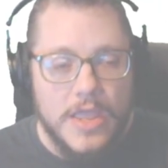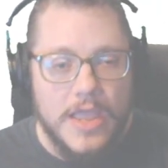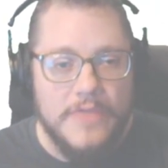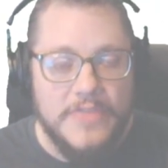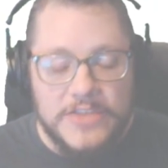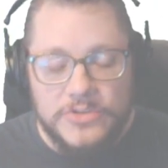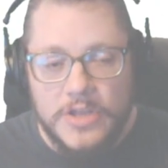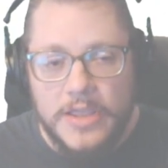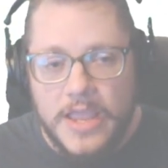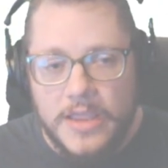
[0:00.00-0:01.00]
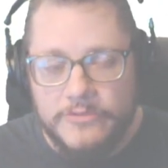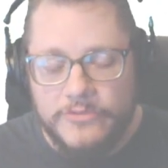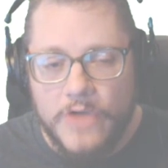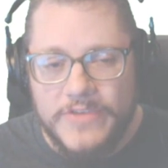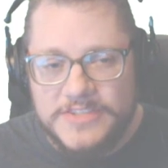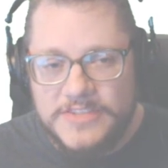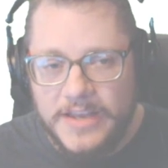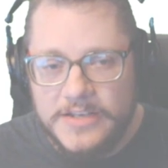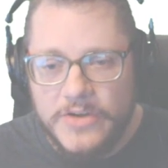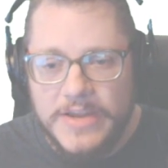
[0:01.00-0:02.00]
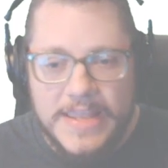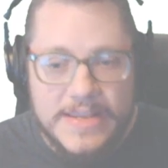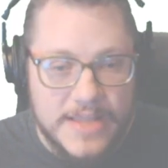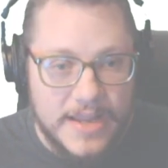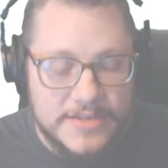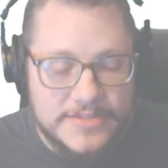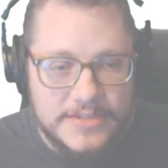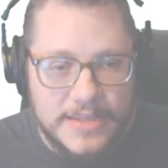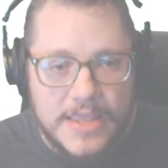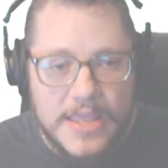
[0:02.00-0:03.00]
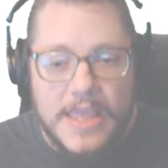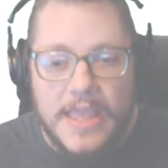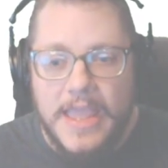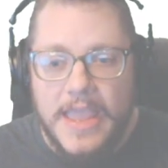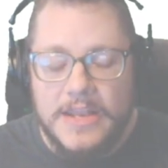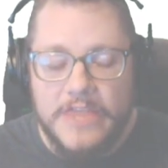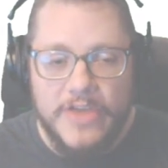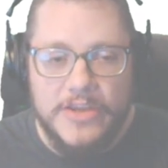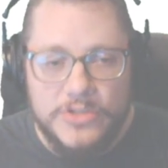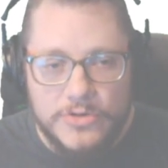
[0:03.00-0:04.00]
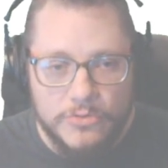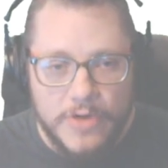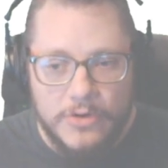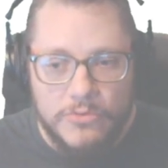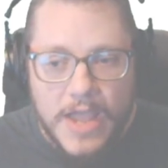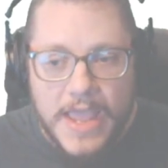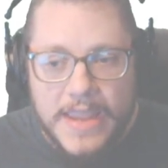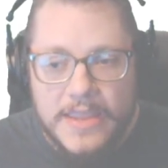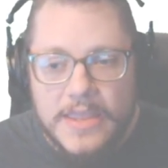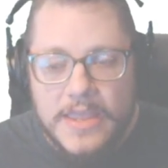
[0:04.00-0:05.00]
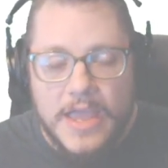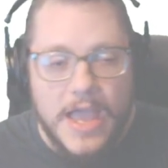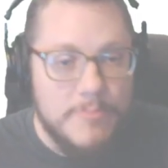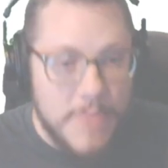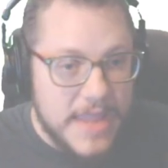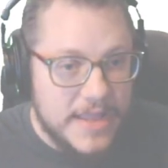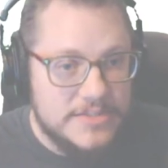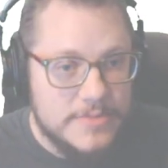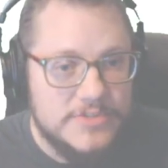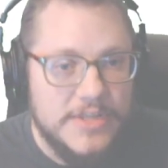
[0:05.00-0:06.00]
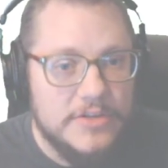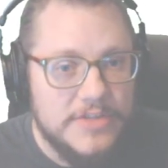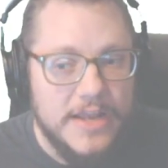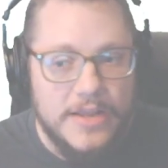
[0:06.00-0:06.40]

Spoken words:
that's going to involve a secondary index. And if I do it right away, I may get some stale data,